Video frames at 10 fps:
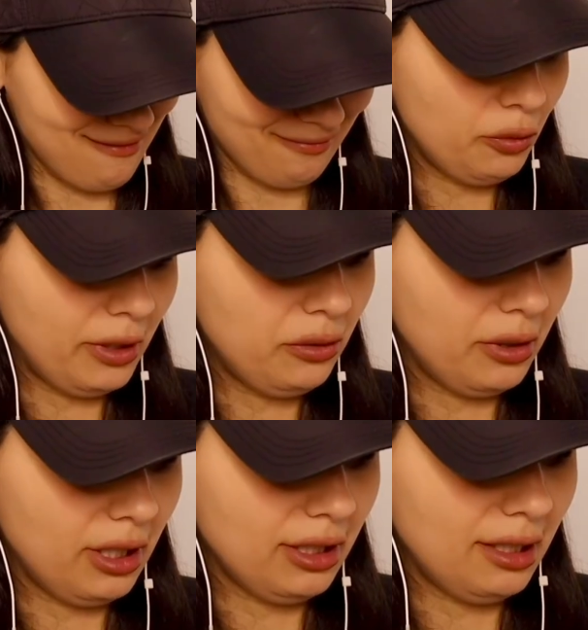You went
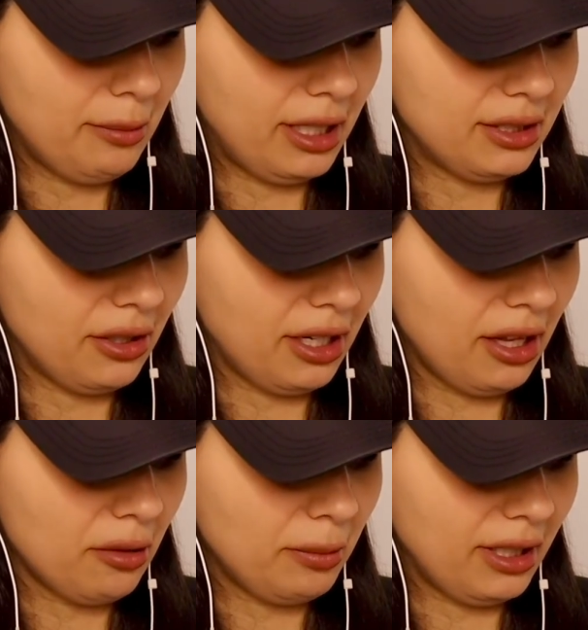to Italy, but is there
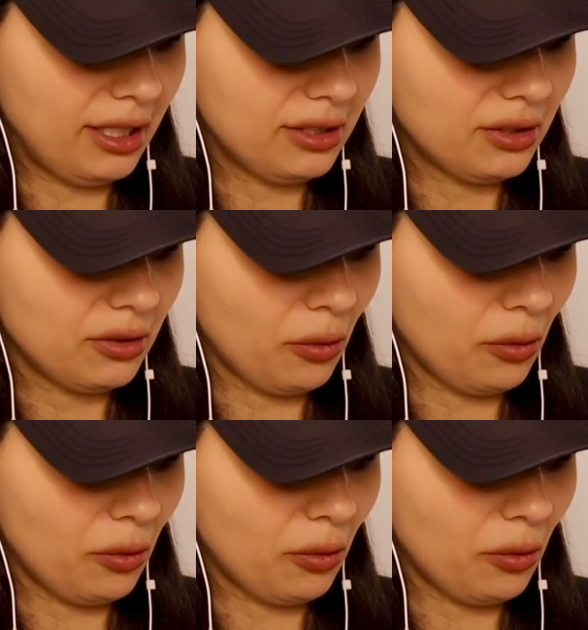another place